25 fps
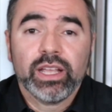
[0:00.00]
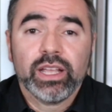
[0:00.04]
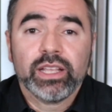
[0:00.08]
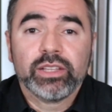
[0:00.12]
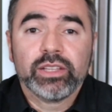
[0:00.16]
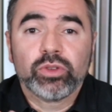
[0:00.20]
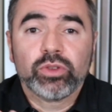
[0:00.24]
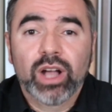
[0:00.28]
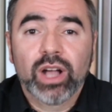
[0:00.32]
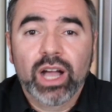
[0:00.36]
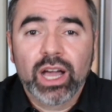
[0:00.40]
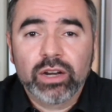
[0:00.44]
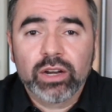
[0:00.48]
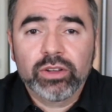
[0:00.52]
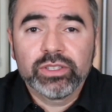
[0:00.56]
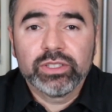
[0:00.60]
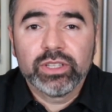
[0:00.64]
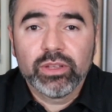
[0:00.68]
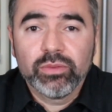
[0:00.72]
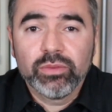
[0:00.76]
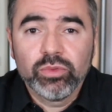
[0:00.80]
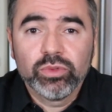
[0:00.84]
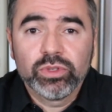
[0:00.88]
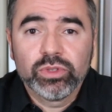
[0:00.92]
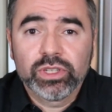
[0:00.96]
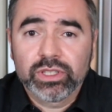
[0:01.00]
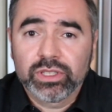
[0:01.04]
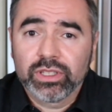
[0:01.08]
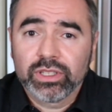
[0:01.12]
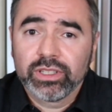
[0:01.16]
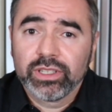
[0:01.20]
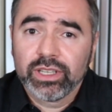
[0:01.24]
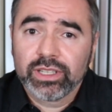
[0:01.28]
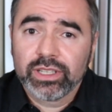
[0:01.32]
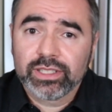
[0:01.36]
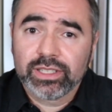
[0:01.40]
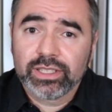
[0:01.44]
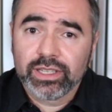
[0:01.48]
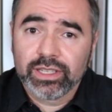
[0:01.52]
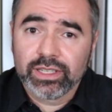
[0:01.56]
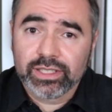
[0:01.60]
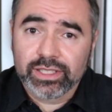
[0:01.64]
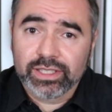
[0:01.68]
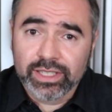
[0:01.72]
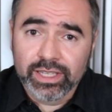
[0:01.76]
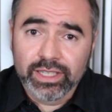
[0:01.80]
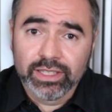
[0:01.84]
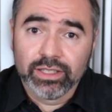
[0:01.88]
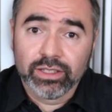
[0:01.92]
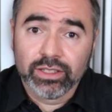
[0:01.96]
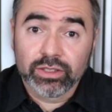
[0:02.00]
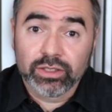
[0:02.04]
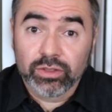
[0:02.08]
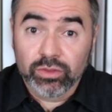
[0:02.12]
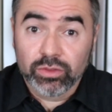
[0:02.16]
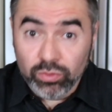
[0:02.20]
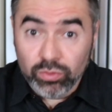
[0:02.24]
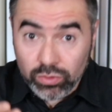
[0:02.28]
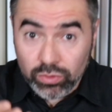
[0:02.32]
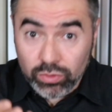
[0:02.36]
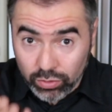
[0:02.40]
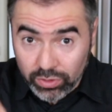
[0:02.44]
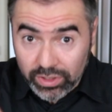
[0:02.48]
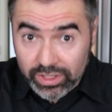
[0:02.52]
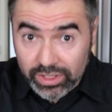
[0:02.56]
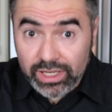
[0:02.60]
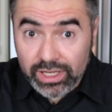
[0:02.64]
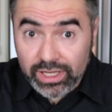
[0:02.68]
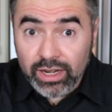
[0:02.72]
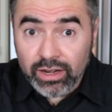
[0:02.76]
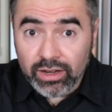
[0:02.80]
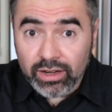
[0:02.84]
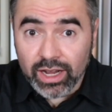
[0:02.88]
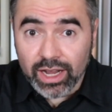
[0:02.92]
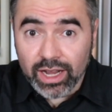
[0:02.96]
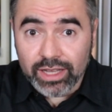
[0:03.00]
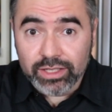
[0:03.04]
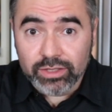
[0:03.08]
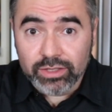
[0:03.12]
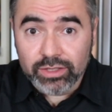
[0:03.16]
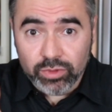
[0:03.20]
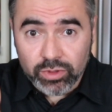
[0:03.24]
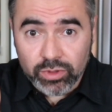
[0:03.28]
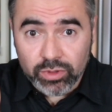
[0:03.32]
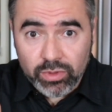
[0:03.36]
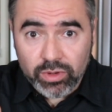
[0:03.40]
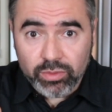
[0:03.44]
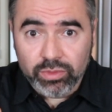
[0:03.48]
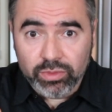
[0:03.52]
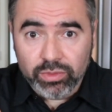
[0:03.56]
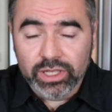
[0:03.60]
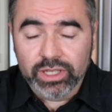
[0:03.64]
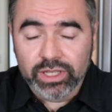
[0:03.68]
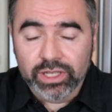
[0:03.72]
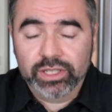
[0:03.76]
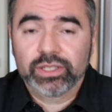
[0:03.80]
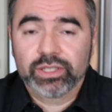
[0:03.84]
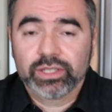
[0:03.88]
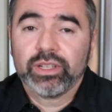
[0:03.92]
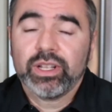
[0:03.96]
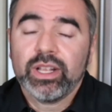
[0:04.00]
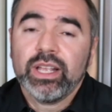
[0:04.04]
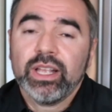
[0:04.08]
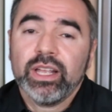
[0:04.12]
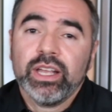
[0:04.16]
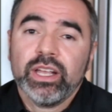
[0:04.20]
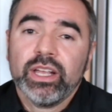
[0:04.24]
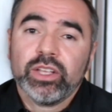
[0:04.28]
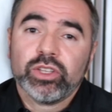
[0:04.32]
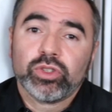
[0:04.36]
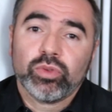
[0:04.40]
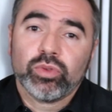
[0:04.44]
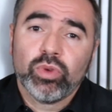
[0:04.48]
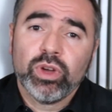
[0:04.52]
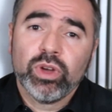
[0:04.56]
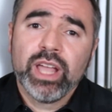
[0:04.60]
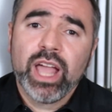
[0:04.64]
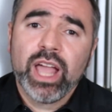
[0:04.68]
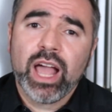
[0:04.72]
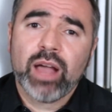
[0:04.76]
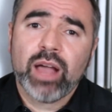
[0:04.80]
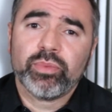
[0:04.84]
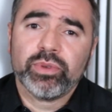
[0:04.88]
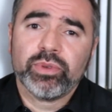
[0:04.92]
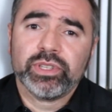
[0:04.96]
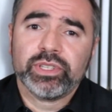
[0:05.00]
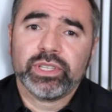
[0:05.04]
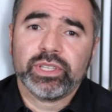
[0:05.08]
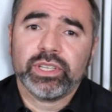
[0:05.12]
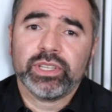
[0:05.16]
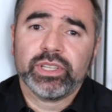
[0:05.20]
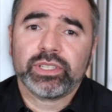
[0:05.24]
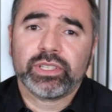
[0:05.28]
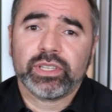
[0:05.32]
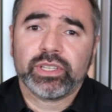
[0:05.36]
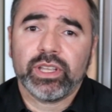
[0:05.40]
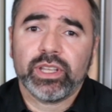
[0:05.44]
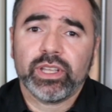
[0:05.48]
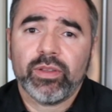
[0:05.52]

So how does the immune system get signaled? Through the cytokines. We remember this. So what happens is,